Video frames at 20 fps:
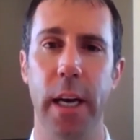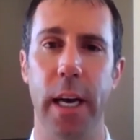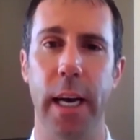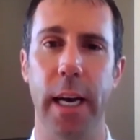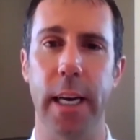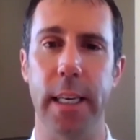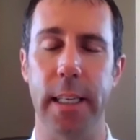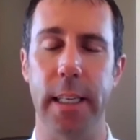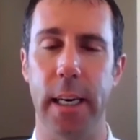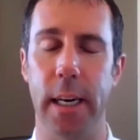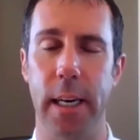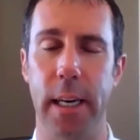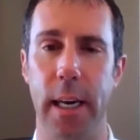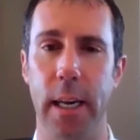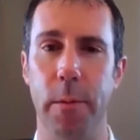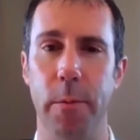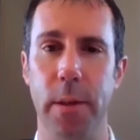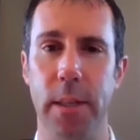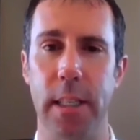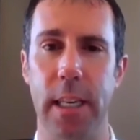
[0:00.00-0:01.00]
And again,
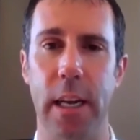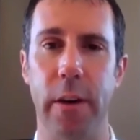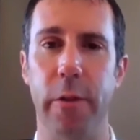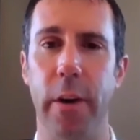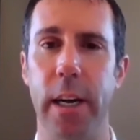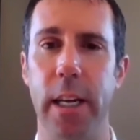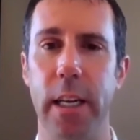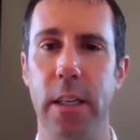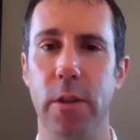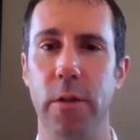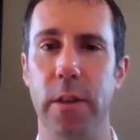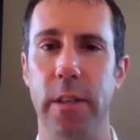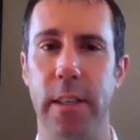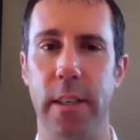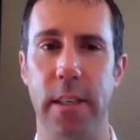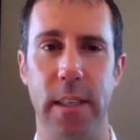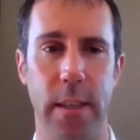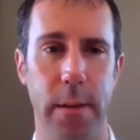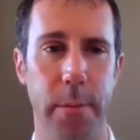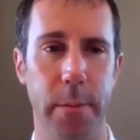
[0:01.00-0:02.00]
we stand ready to
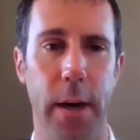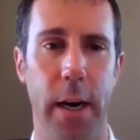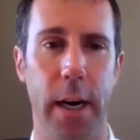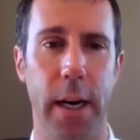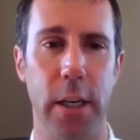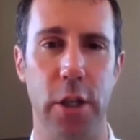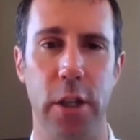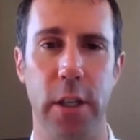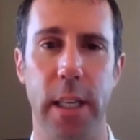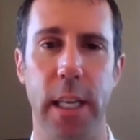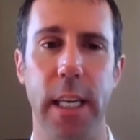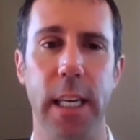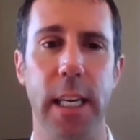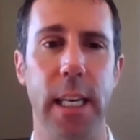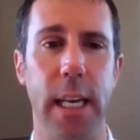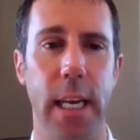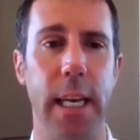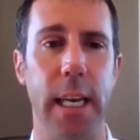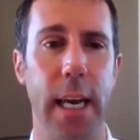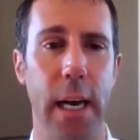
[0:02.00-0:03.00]
assist them should they need
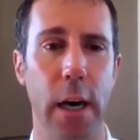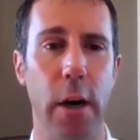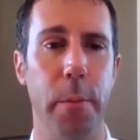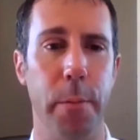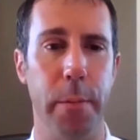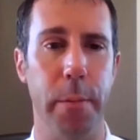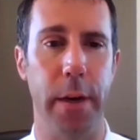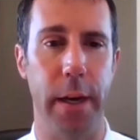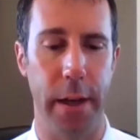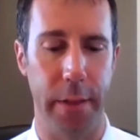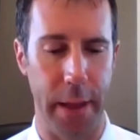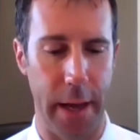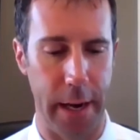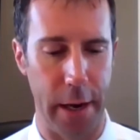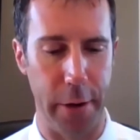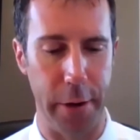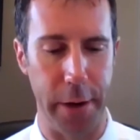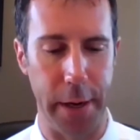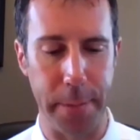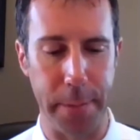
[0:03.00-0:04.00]
any help in that
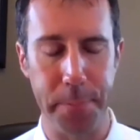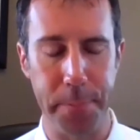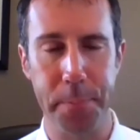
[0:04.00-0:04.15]
area.